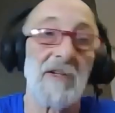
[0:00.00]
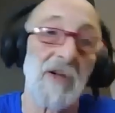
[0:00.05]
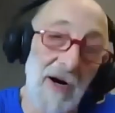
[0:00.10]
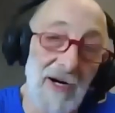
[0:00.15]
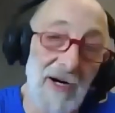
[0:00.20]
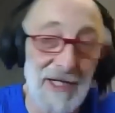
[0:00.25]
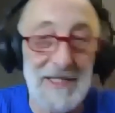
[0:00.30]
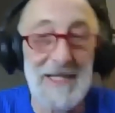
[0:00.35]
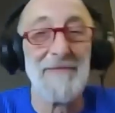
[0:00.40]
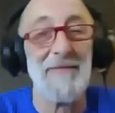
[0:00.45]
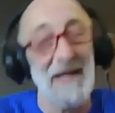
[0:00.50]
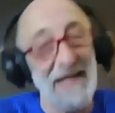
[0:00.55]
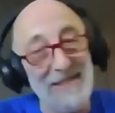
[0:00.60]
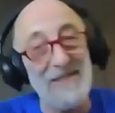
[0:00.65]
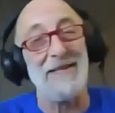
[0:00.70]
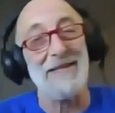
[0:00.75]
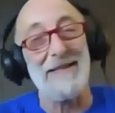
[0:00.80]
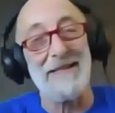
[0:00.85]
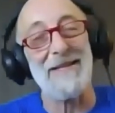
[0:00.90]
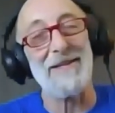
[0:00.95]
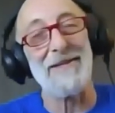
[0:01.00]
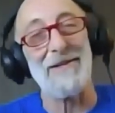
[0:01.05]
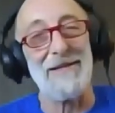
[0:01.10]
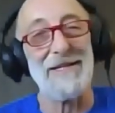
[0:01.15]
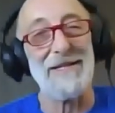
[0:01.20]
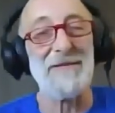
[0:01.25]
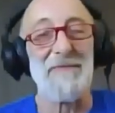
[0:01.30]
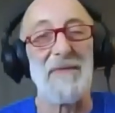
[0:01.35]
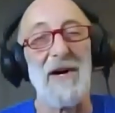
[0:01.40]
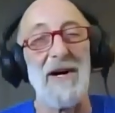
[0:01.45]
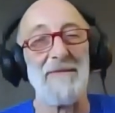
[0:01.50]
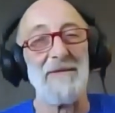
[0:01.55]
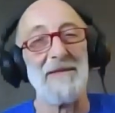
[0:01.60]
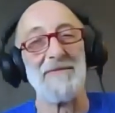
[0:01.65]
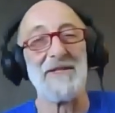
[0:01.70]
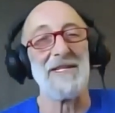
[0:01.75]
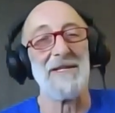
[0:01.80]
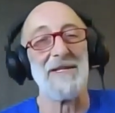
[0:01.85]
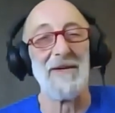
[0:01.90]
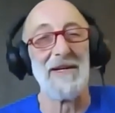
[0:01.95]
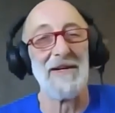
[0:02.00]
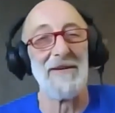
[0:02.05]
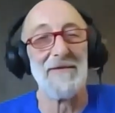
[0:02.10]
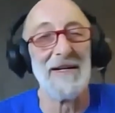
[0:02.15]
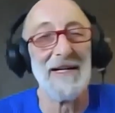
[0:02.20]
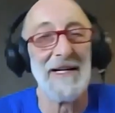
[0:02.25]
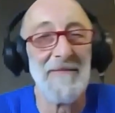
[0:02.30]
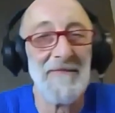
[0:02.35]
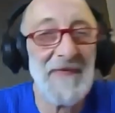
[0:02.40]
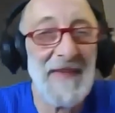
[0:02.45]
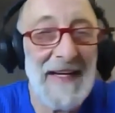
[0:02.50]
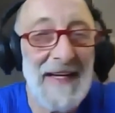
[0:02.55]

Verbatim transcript: cause problems somewhere, right?